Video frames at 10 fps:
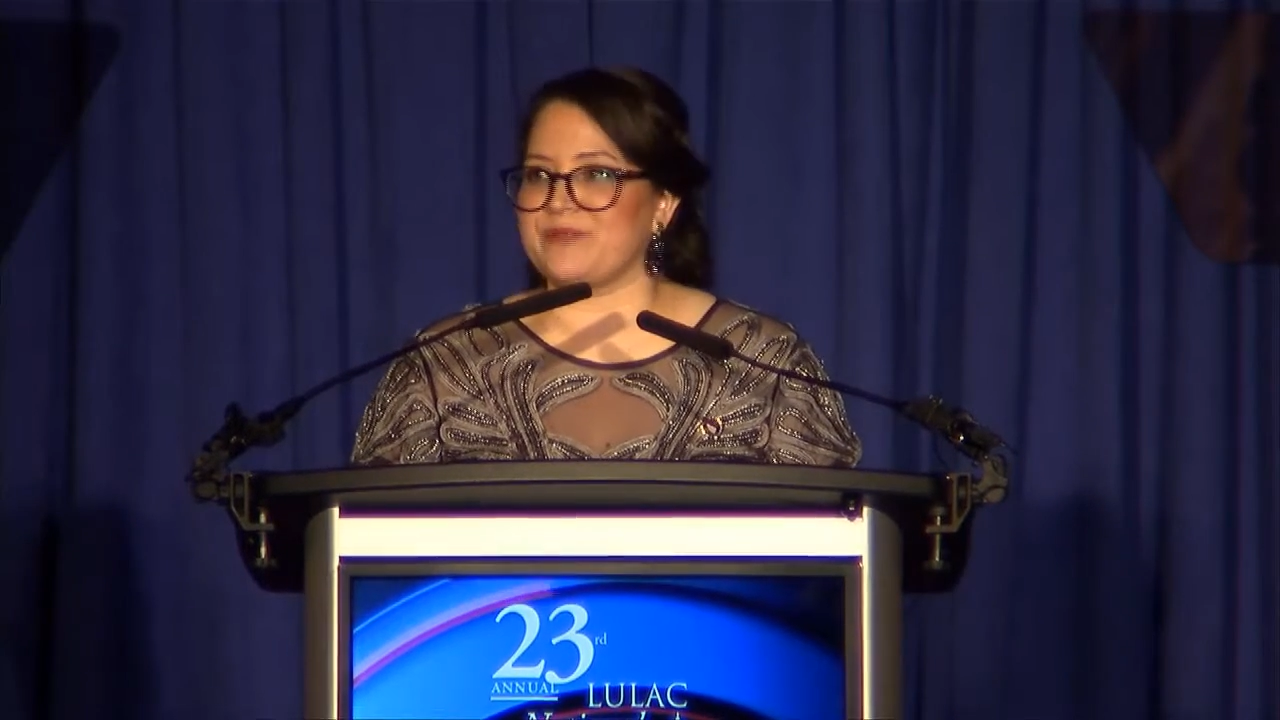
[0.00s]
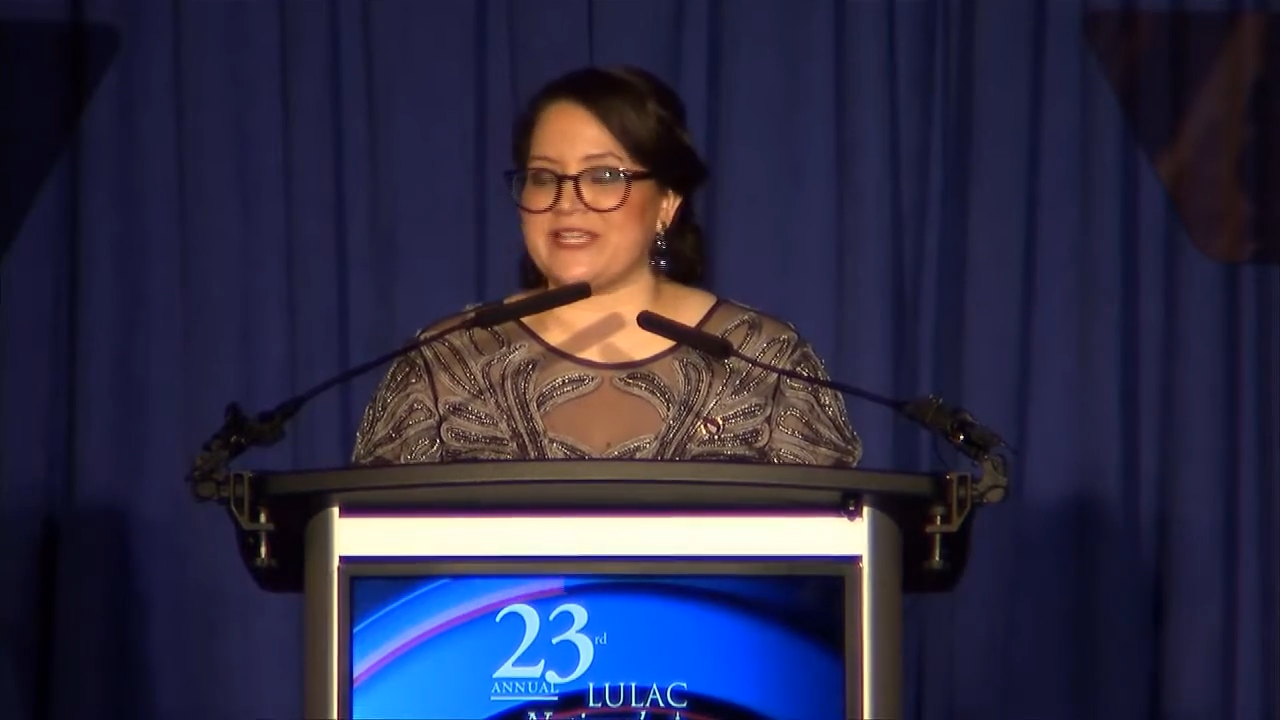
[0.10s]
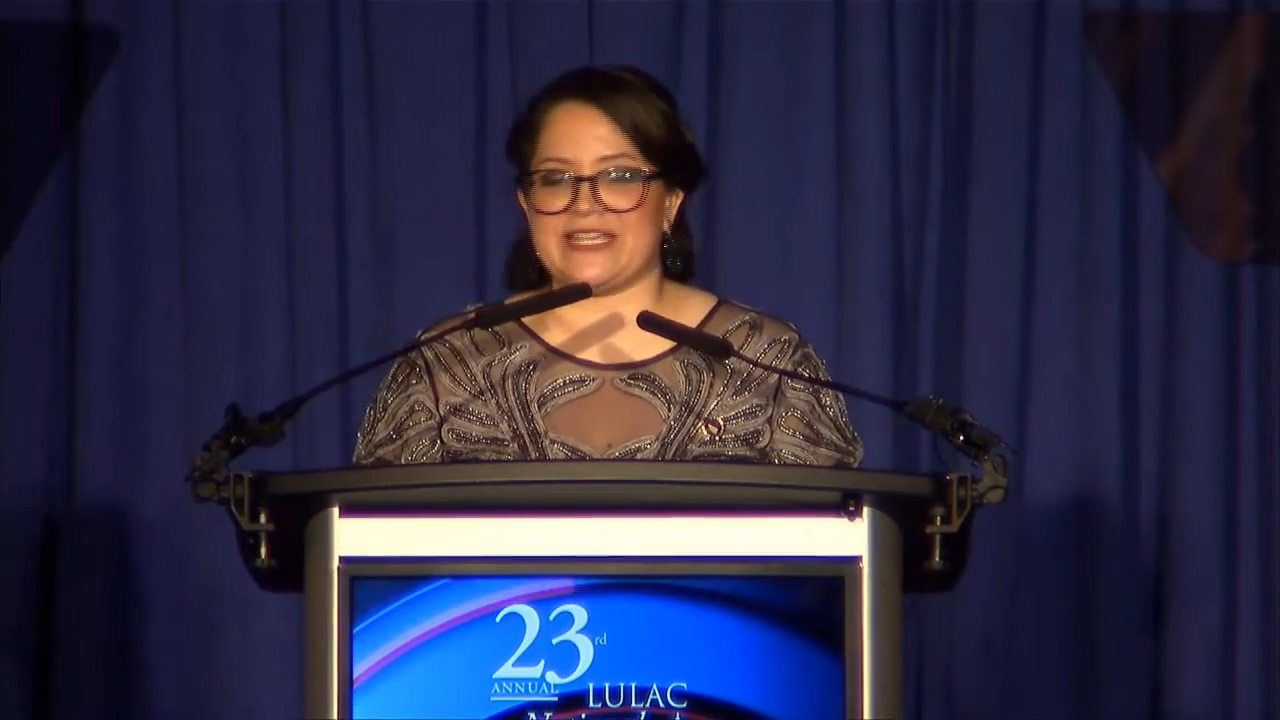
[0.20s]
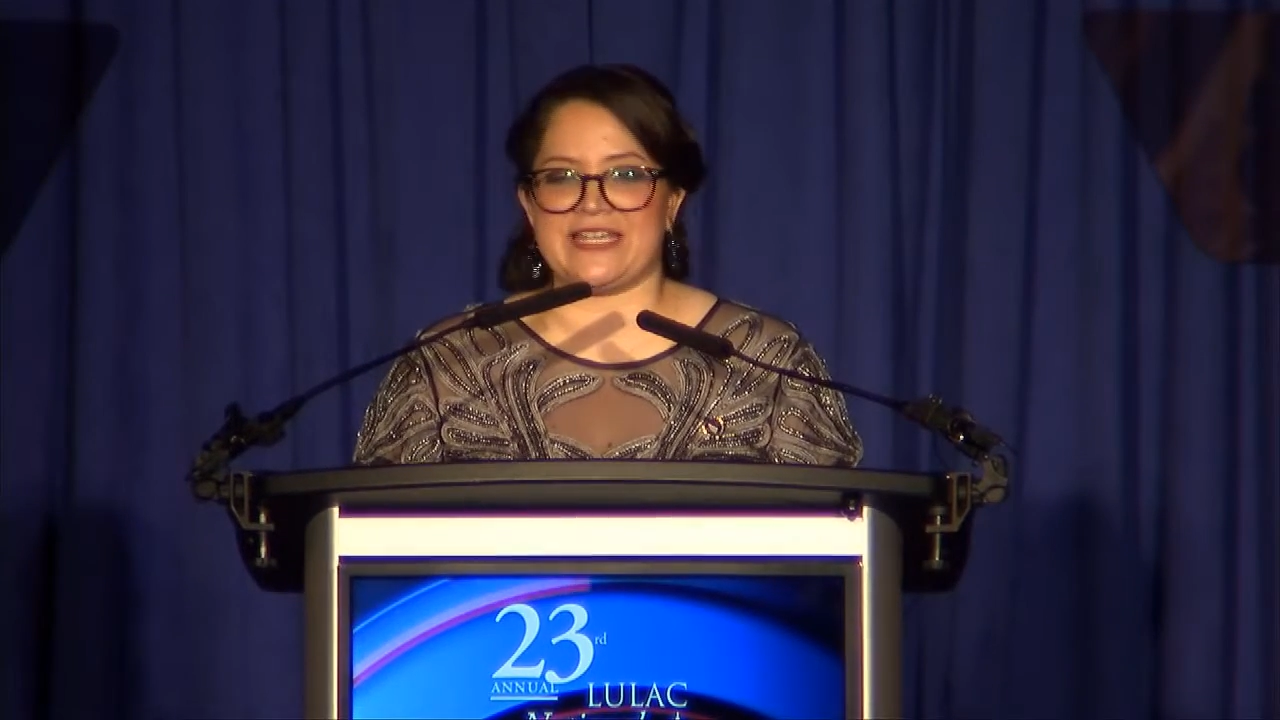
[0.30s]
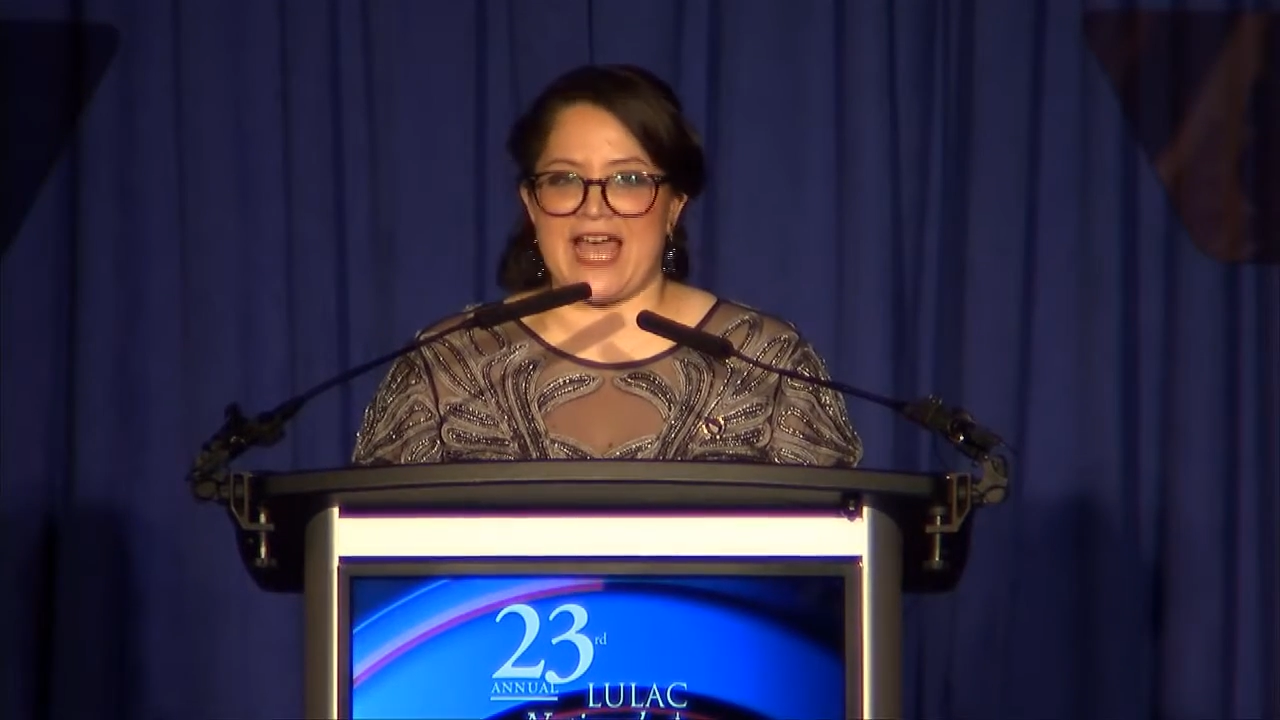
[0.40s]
being